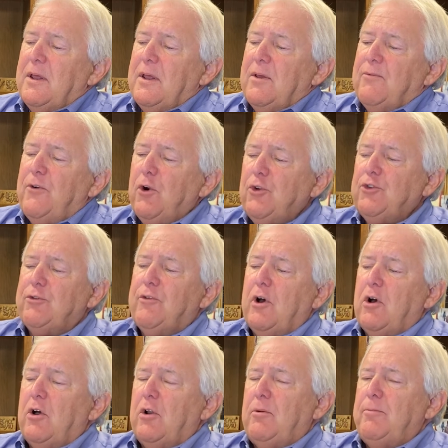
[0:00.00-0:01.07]
first of
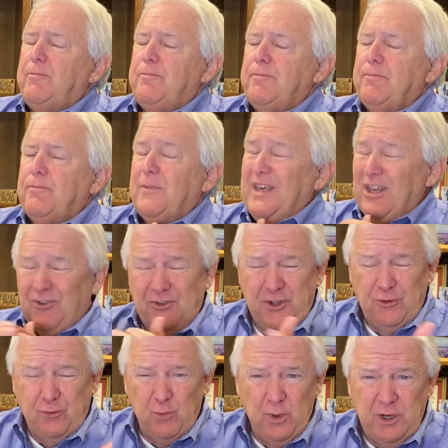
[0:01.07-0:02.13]
all, is
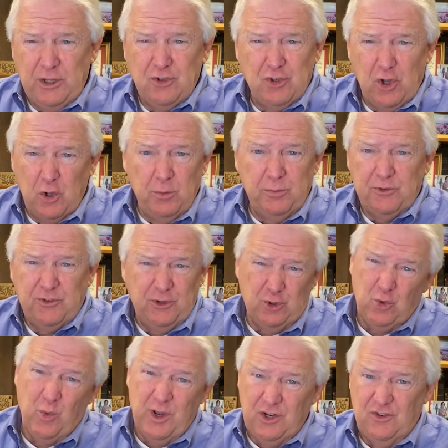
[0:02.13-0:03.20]
this really Job's
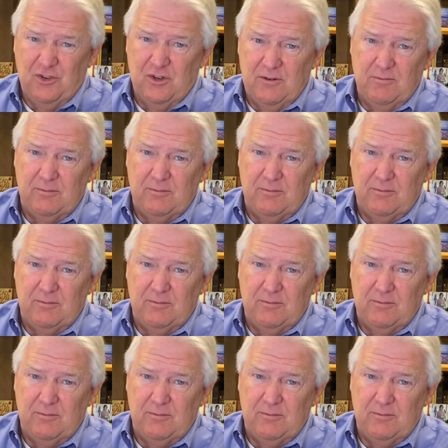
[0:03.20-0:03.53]
situation?